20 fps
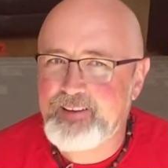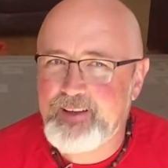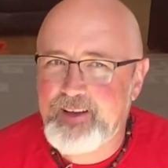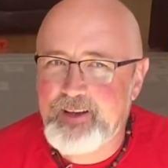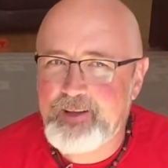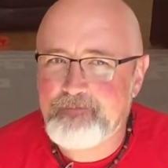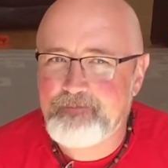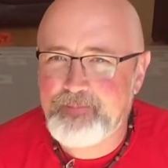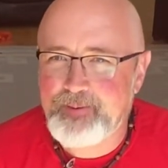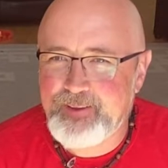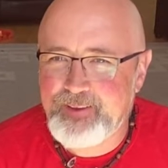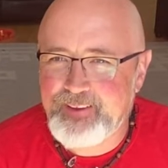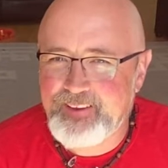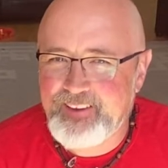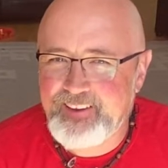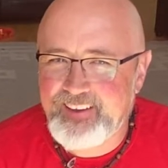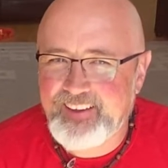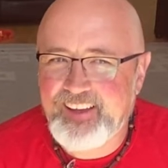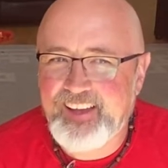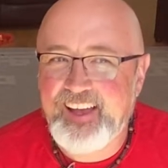not
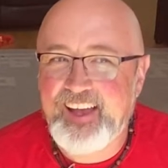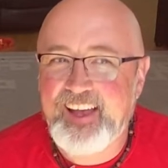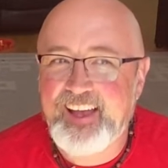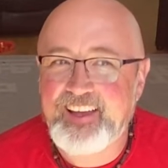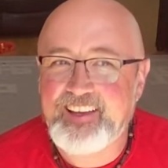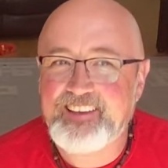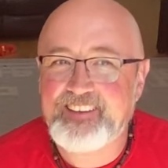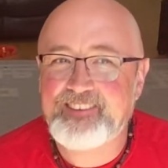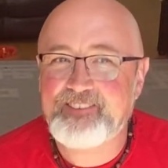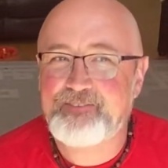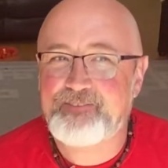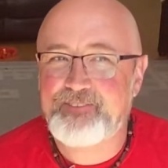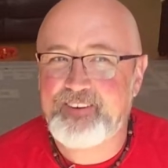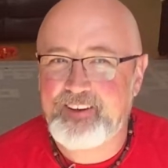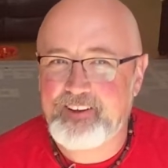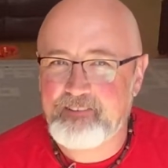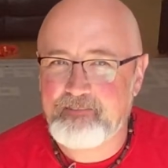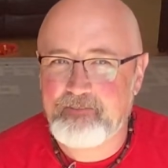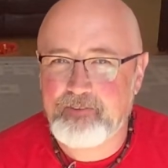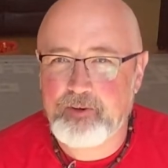be as
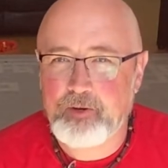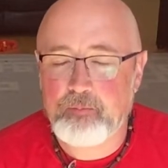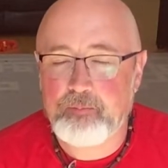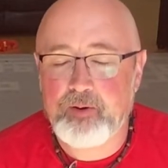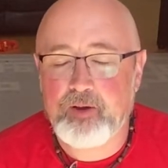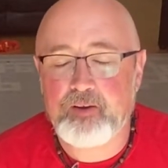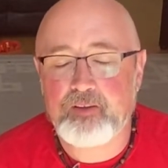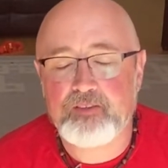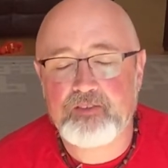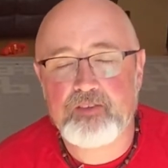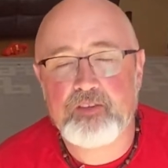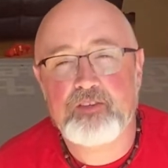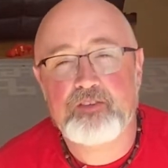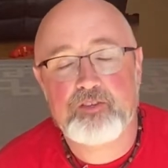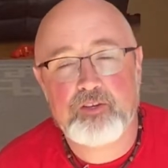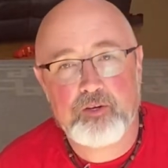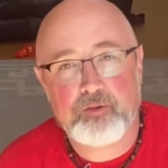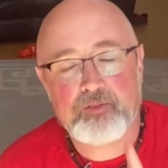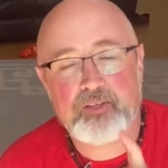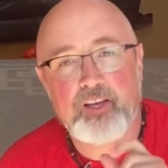fun for your parents.
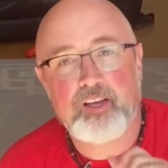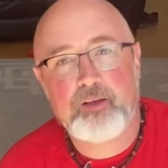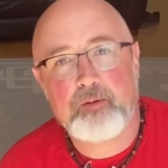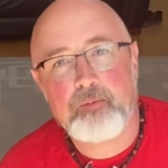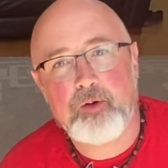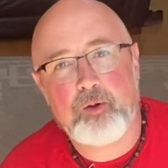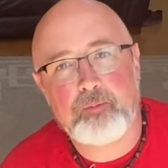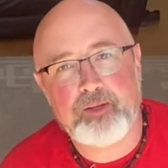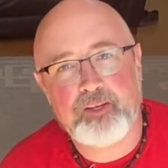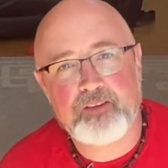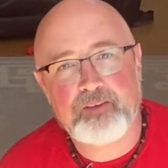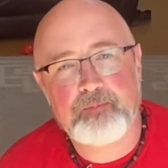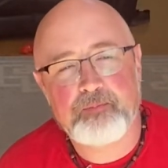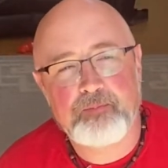So take a moment,